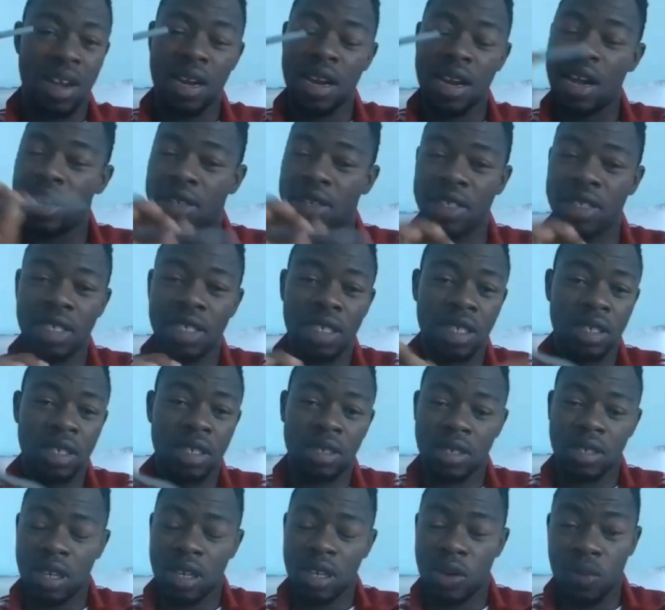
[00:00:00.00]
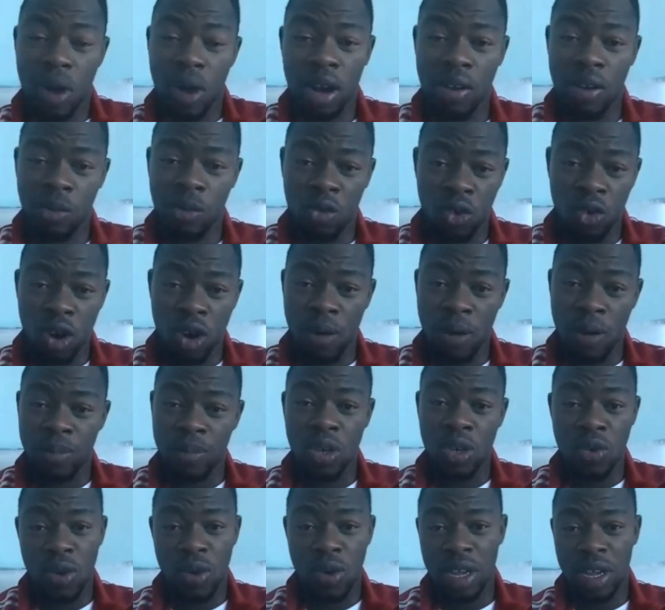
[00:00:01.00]
Like this is uh, what I grew up
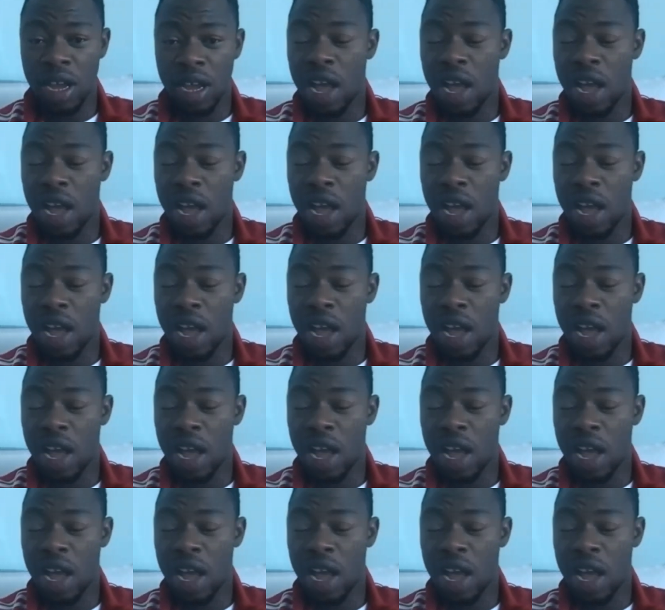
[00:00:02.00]
doing.